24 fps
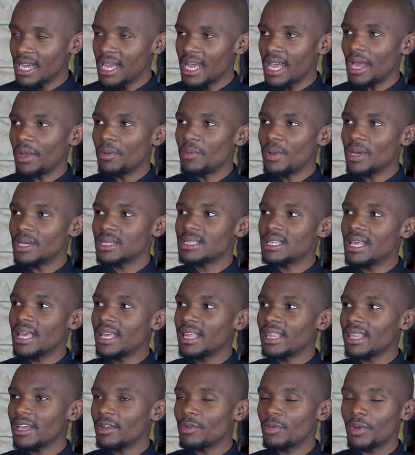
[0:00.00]
And we are
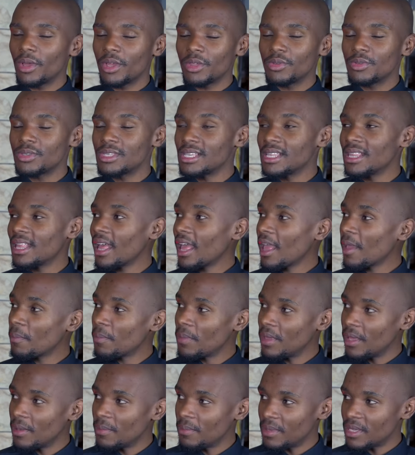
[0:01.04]
saying that we are using the
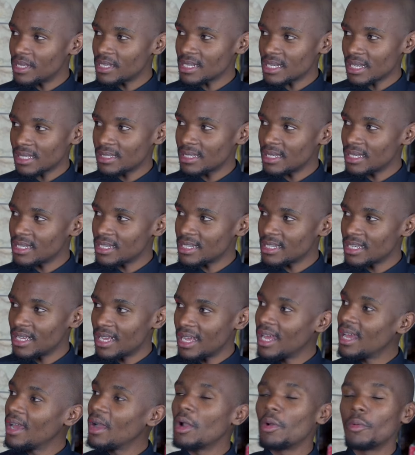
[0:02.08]
Airbnb strategy,
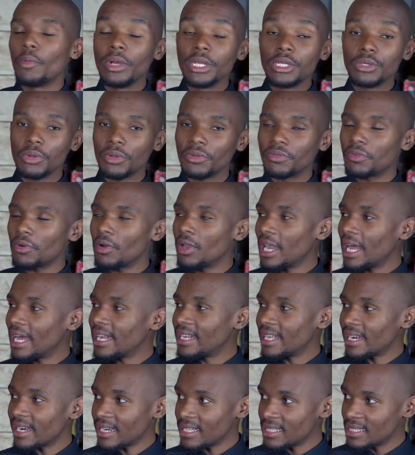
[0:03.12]
which will fall
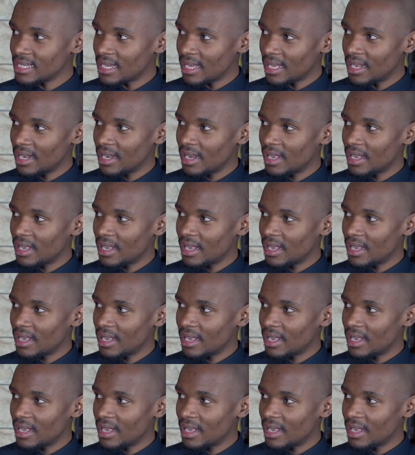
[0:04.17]
under rental.